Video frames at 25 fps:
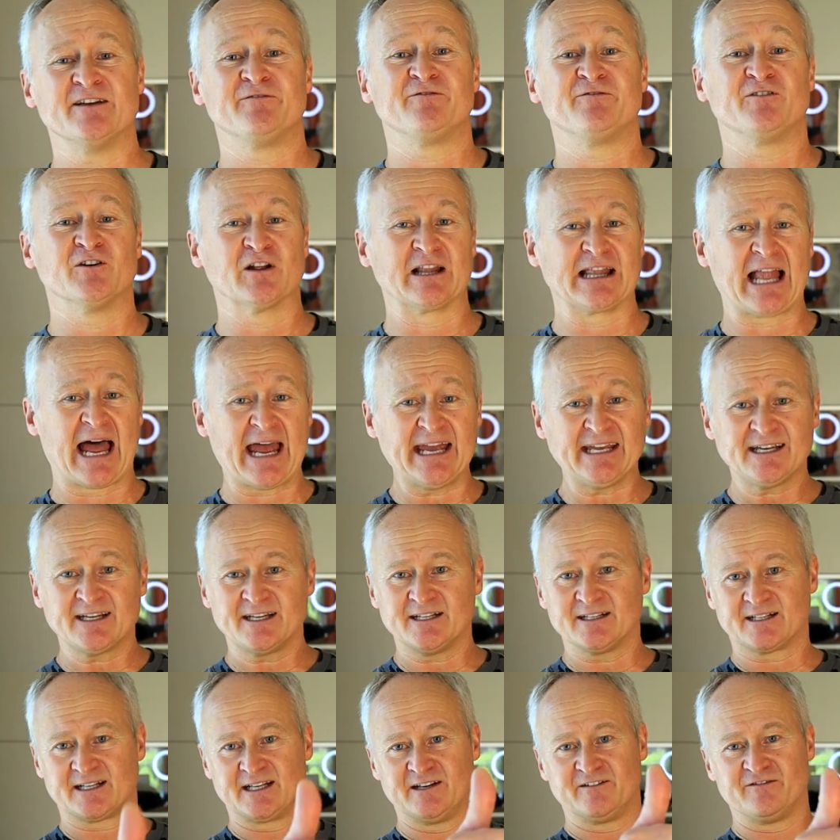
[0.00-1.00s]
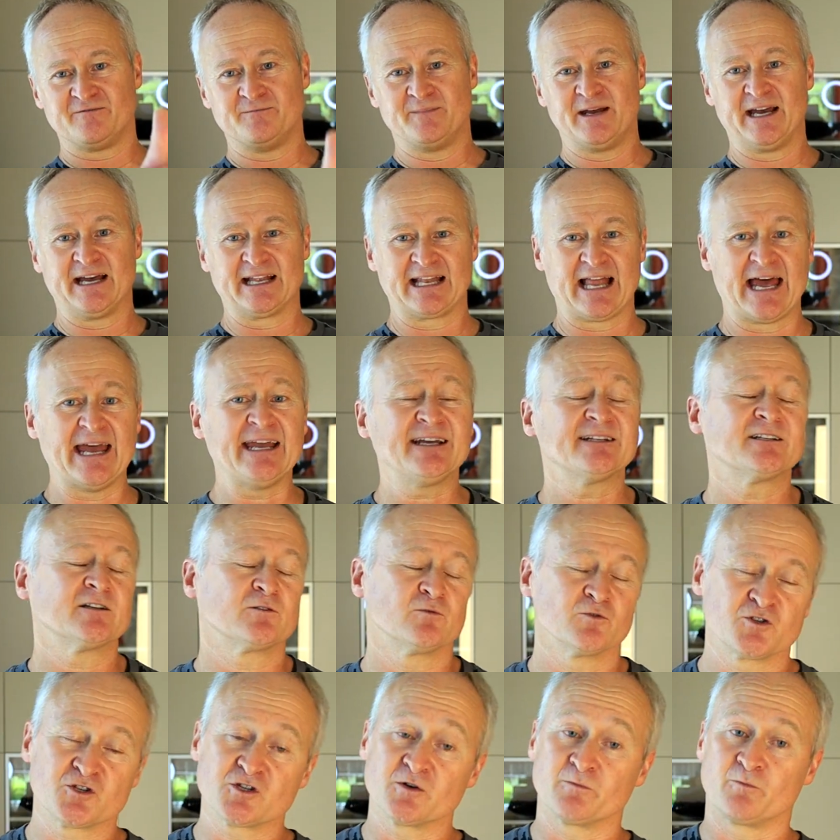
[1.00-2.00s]
If you like it, give me a like. That
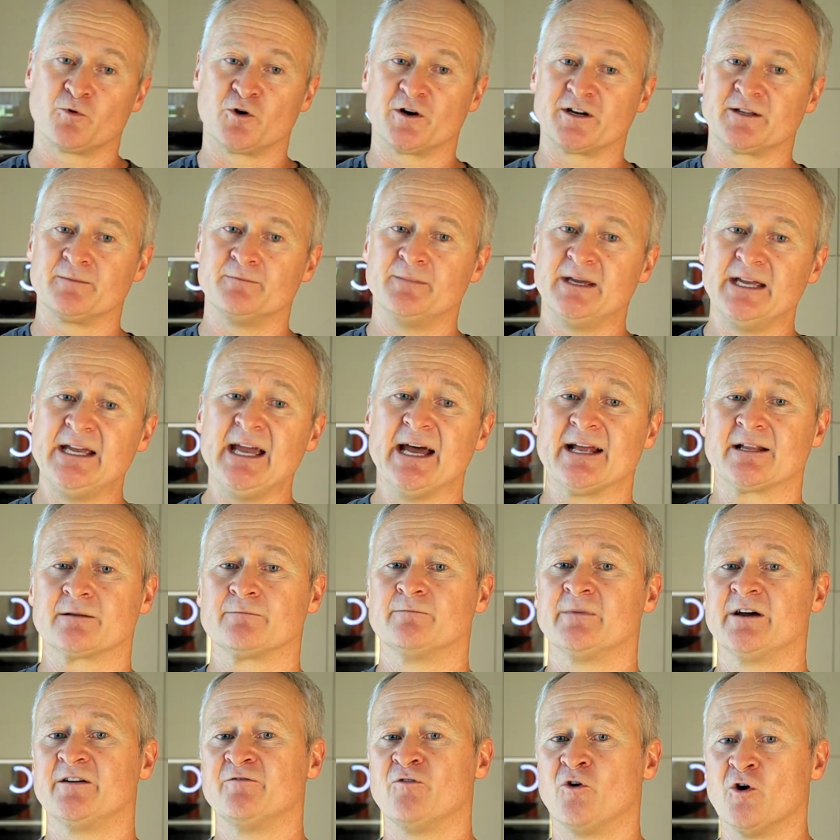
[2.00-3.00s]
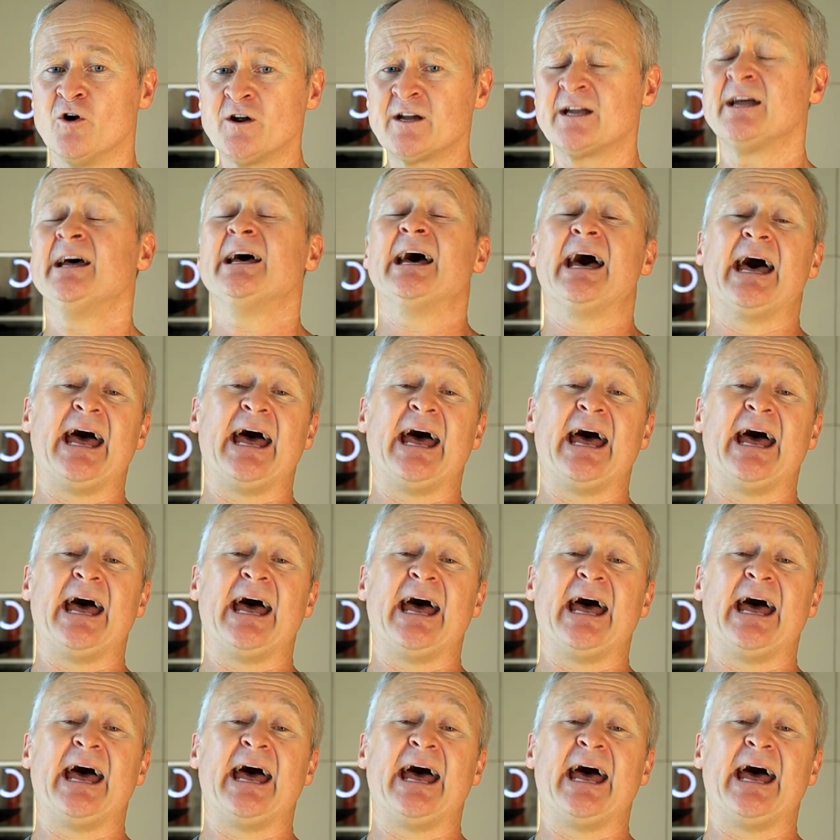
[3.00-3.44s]
would support me and my work.